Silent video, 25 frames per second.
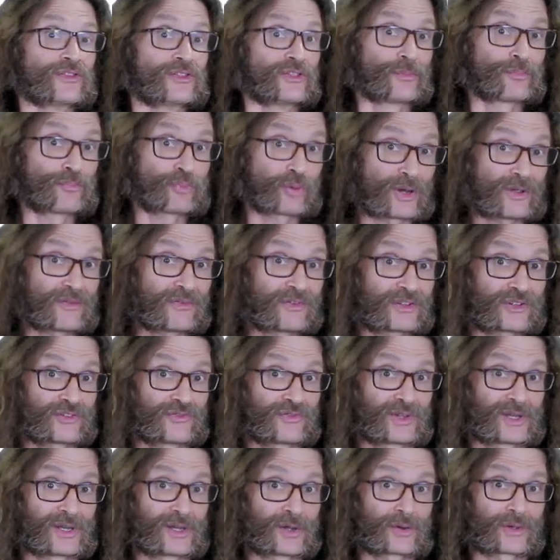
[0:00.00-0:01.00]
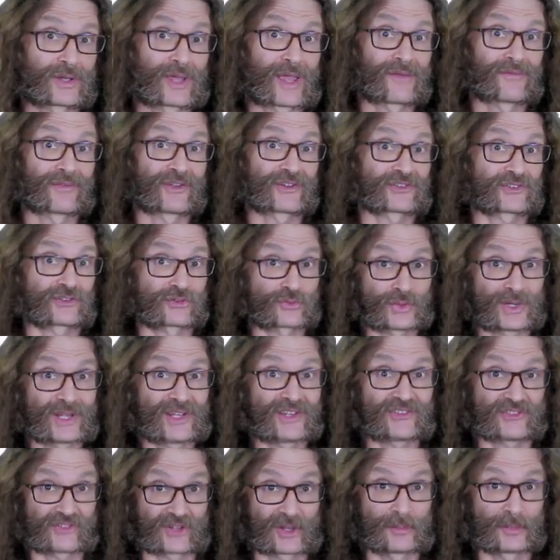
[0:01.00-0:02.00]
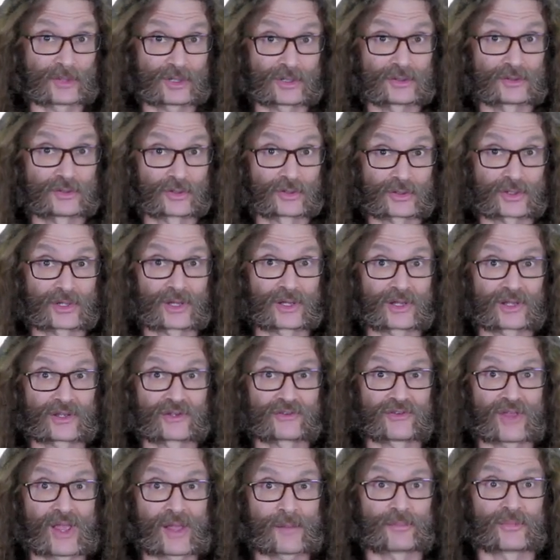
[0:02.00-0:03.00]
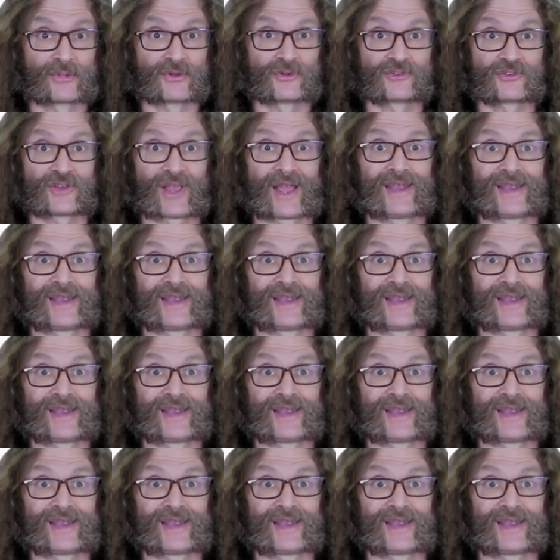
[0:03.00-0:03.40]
The previous video gave us three similar looking examples